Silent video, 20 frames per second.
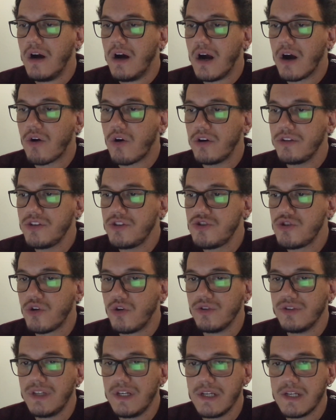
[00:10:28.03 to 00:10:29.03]
According to
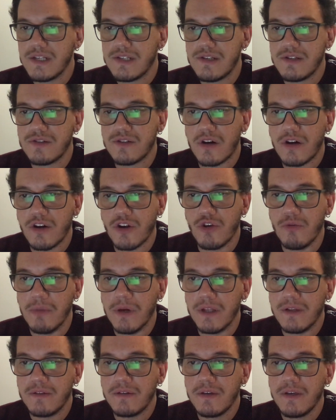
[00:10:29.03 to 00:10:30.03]
Rodrigues'
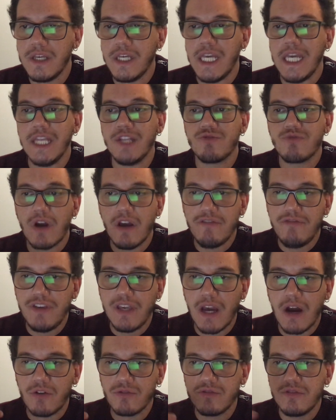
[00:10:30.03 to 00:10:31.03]
argument, in
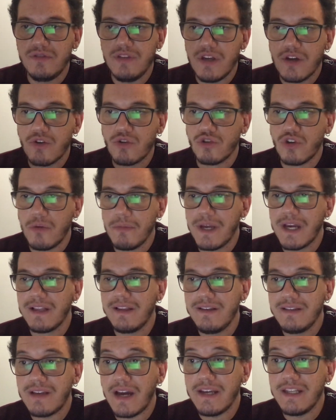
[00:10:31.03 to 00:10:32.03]
driving out the
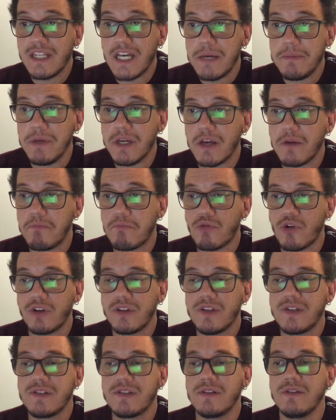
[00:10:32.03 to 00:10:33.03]
economically dynamic
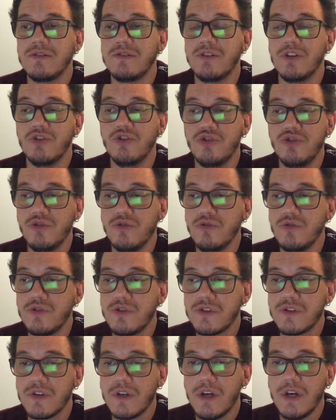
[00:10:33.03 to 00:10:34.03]
Protestants and
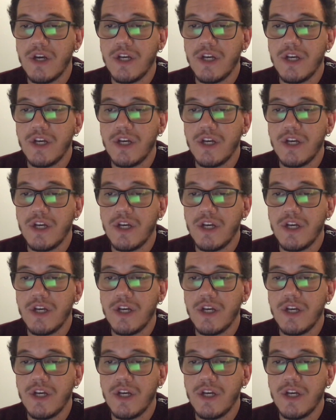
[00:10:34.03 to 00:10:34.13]
Jews,